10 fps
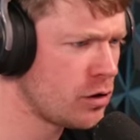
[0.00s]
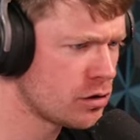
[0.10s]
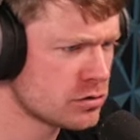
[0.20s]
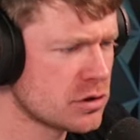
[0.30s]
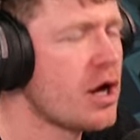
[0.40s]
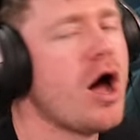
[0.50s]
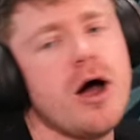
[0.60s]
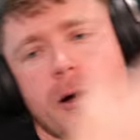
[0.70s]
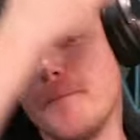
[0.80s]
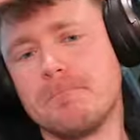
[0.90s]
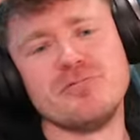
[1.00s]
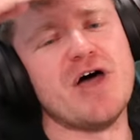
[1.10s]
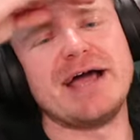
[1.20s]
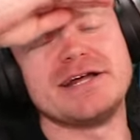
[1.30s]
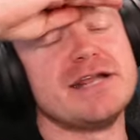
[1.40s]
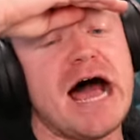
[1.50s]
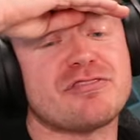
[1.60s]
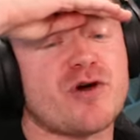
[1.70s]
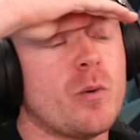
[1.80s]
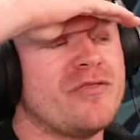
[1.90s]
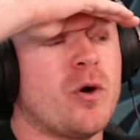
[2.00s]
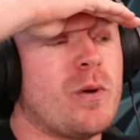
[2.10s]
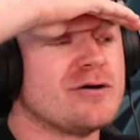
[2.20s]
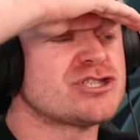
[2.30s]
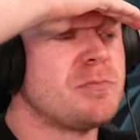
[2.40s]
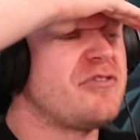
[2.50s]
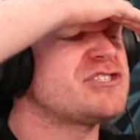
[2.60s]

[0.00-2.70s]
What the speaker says: They did not throw in the Will Smith